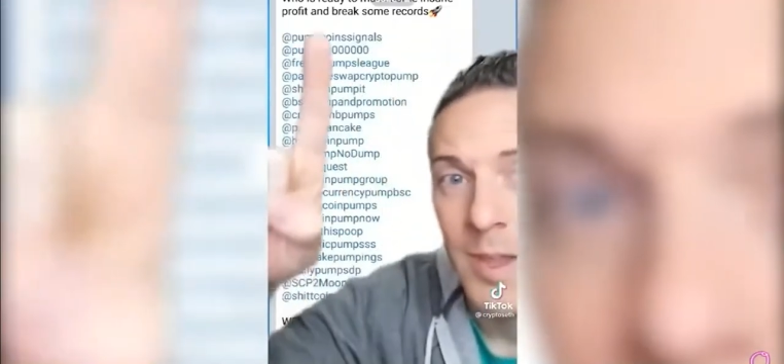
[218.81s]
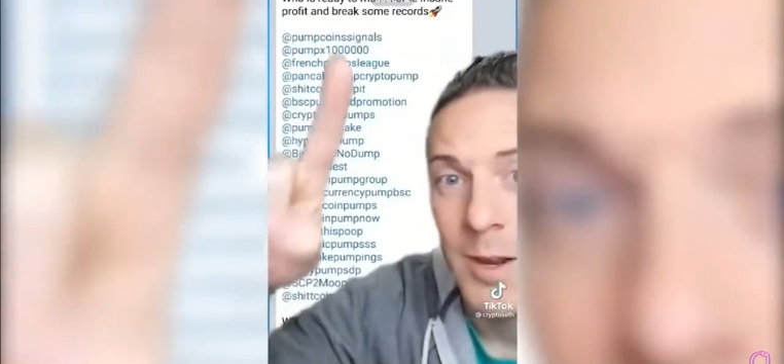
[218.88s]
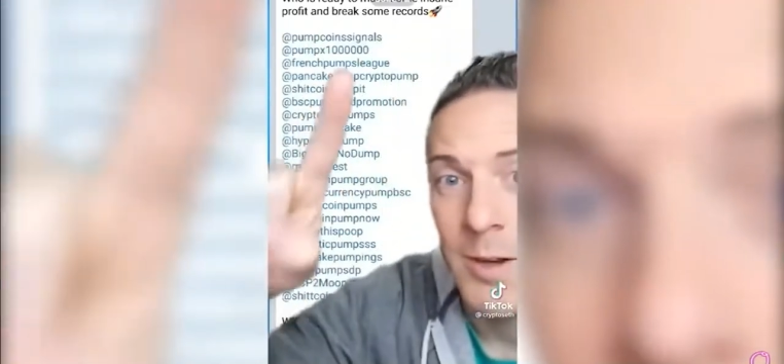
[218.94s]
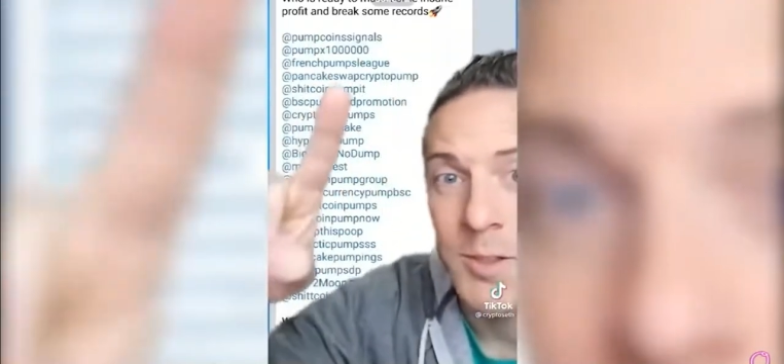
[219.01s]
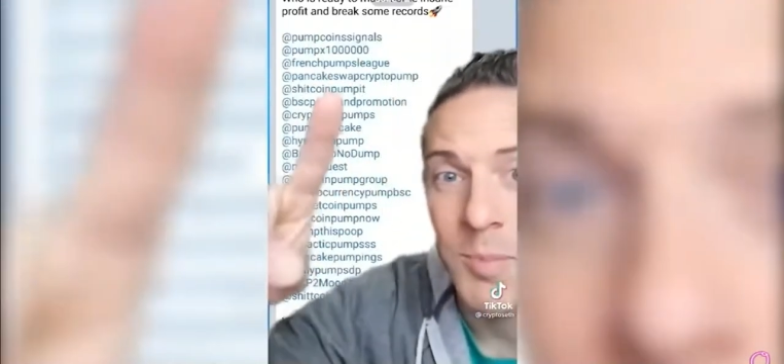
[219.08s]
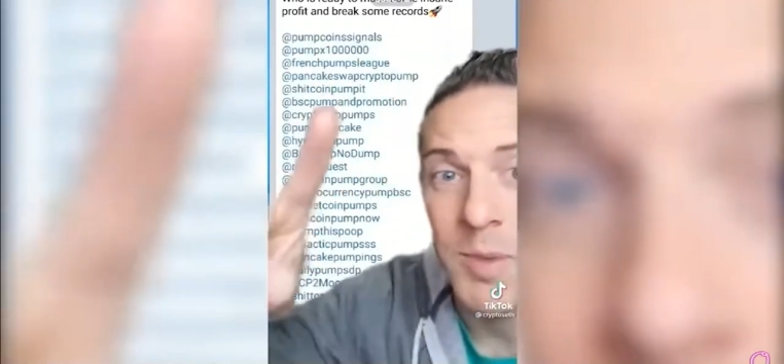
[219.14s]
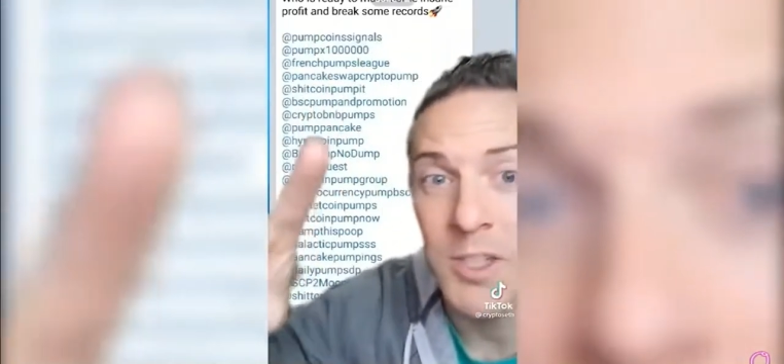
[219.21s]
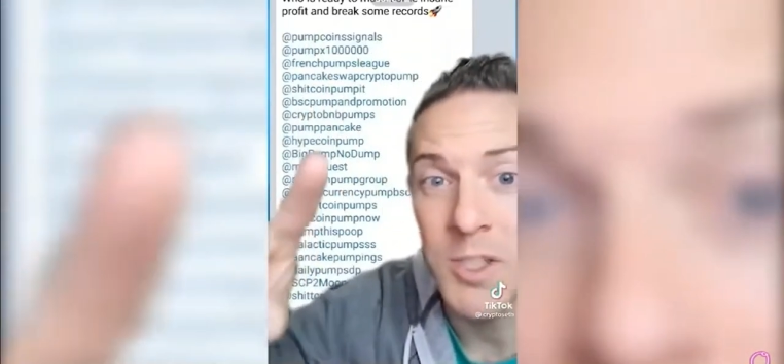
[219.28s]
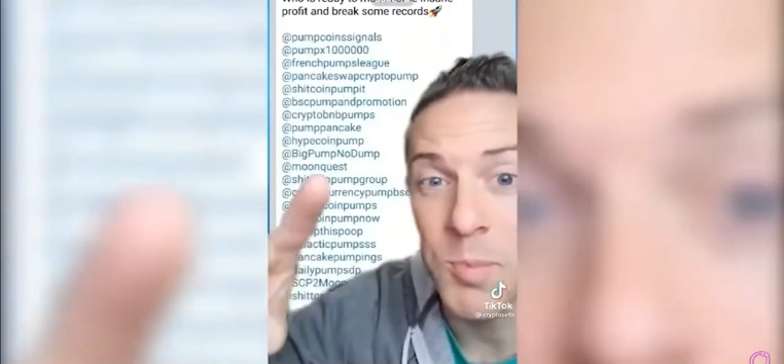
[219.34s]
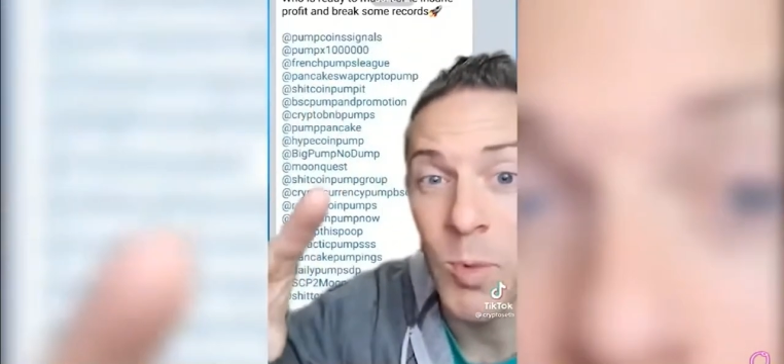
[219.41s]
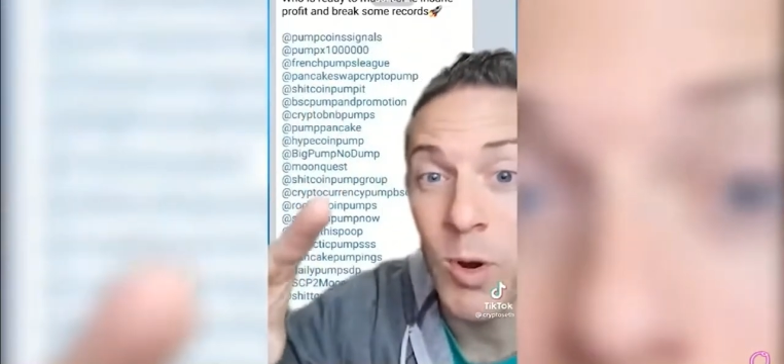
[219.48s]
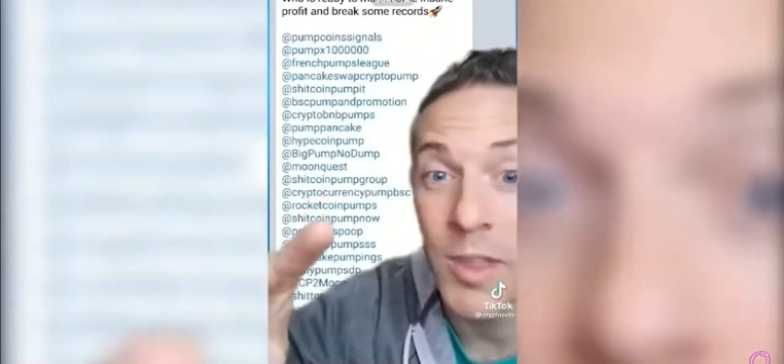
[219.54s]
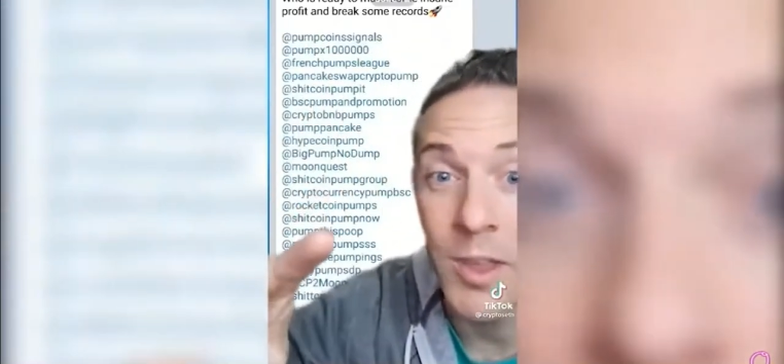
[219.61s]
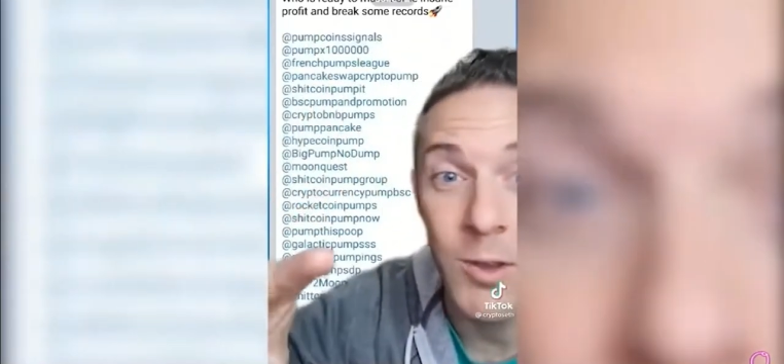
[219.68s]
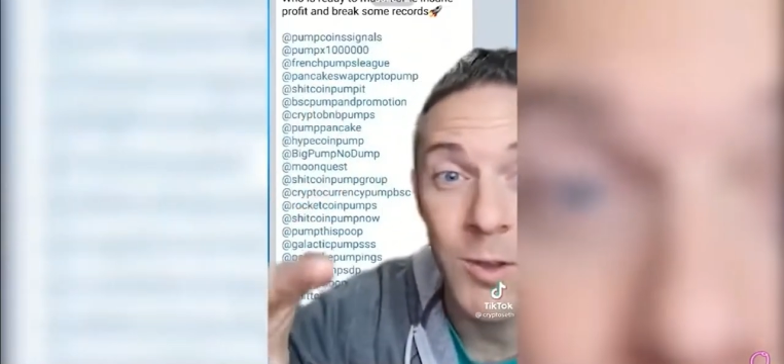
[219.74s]
Here's a bunch
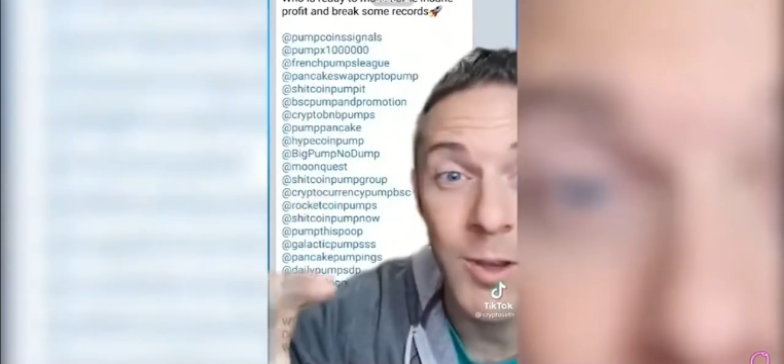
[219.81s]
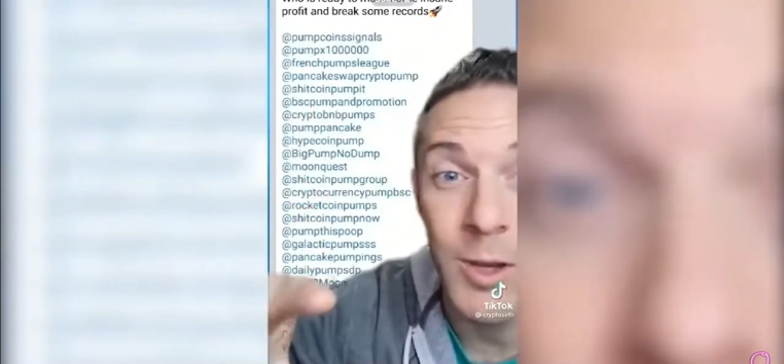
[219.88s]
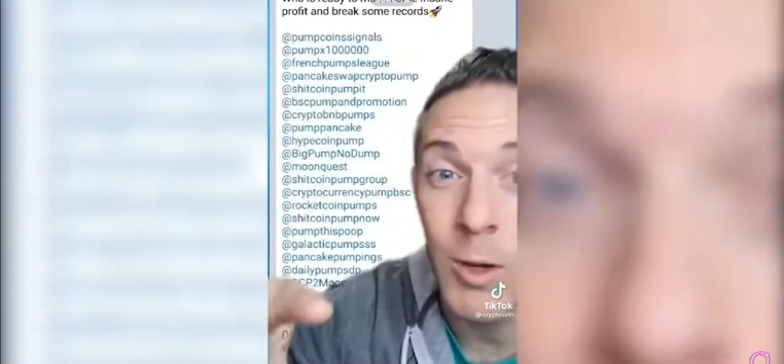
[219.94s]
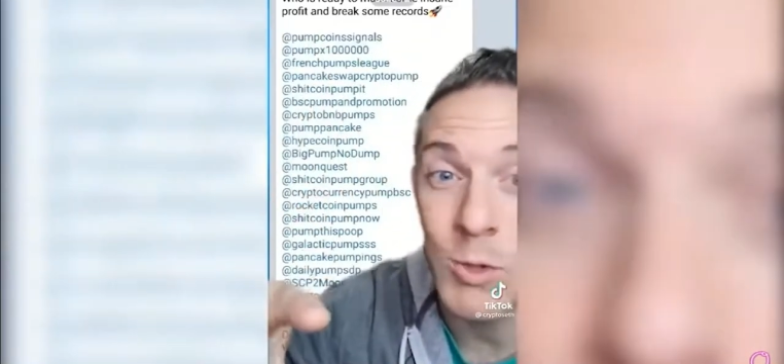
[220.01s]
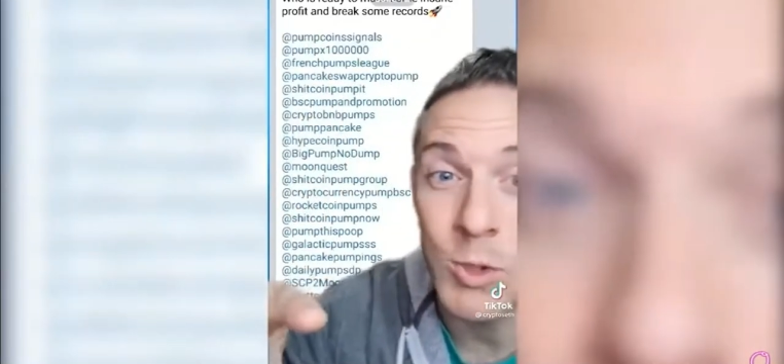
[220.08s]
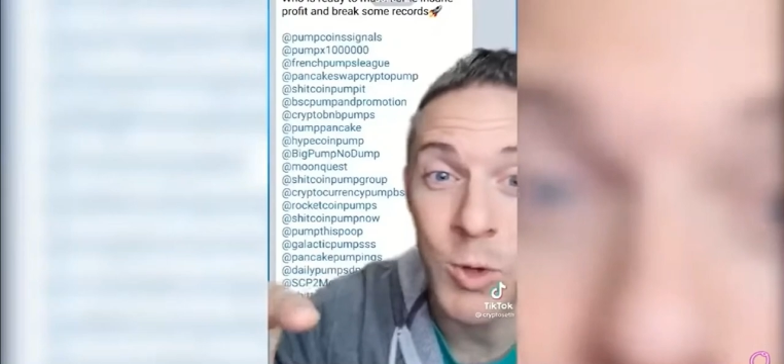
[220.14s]
more that you can